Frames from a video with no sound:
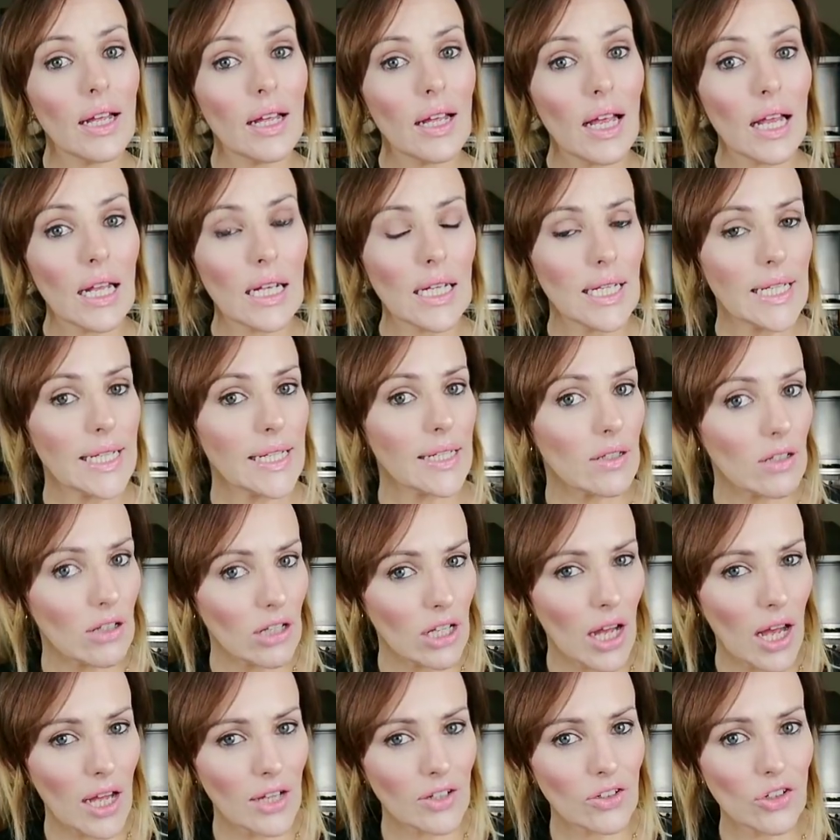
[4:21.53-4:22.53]
a legal
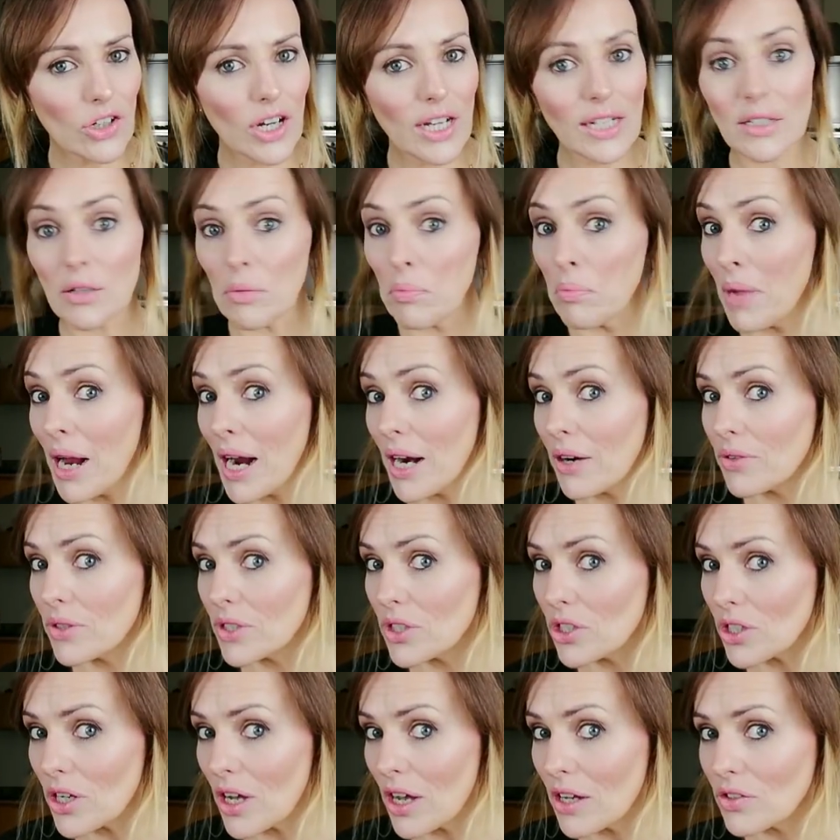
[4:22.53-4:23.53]
contract, a
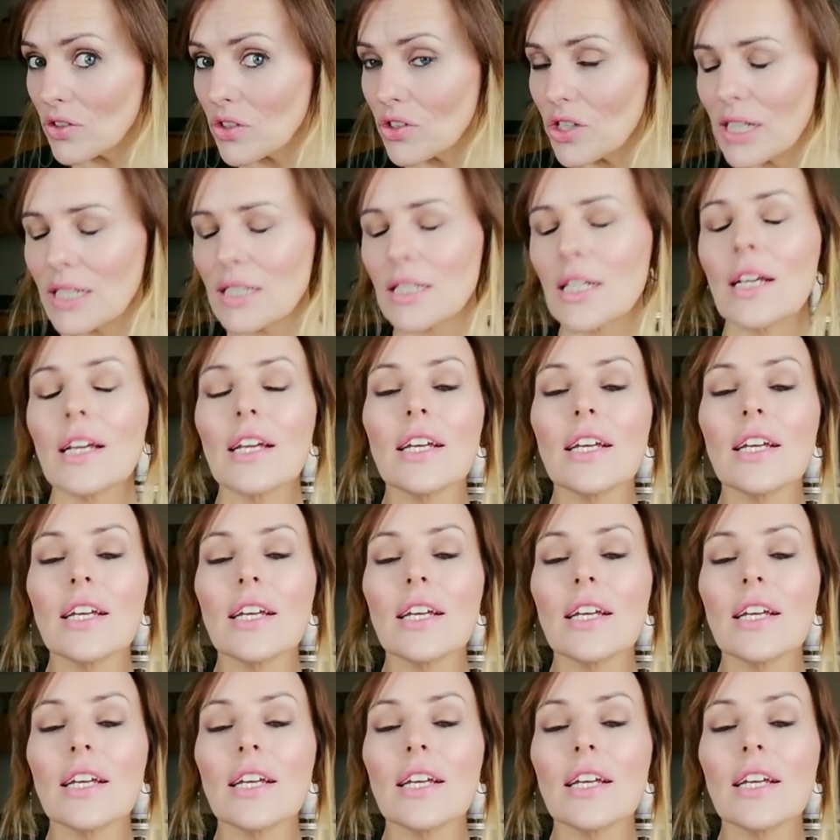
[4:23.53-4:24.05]
marriage contract,